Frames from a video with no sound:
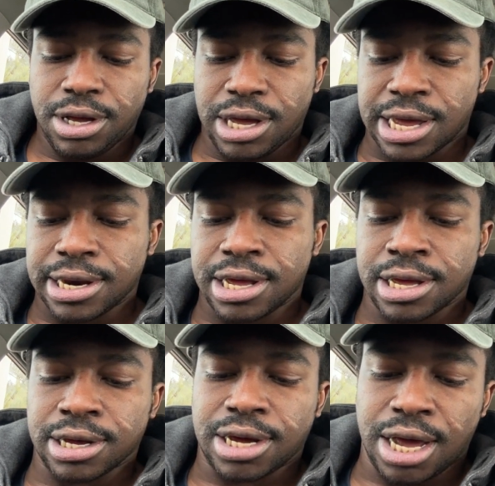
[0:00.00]
and
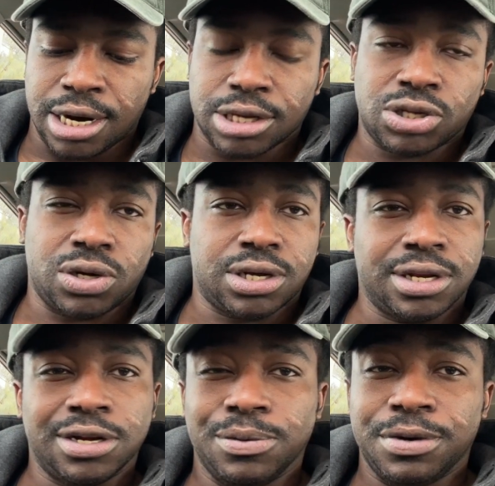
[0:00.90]
then kind of talk a
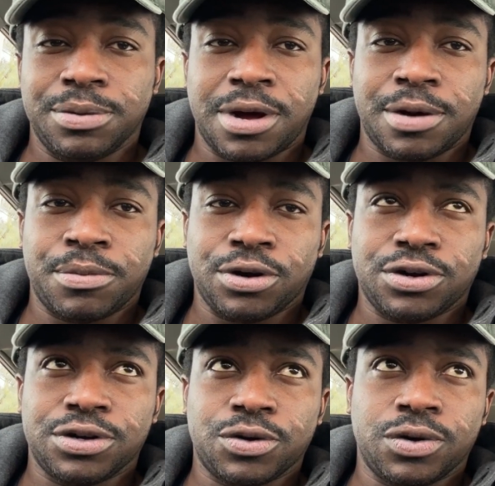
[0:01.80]
little bit about
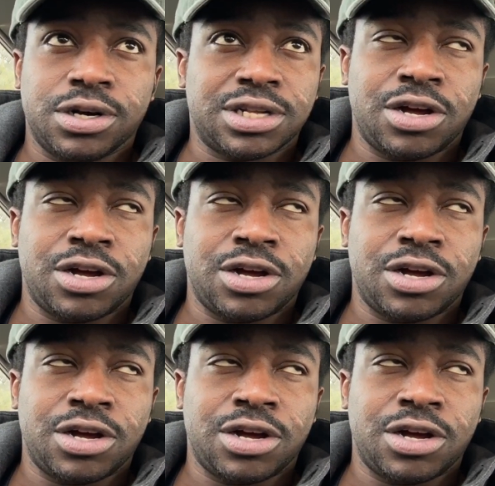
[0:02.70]
Mercury and Aquarius.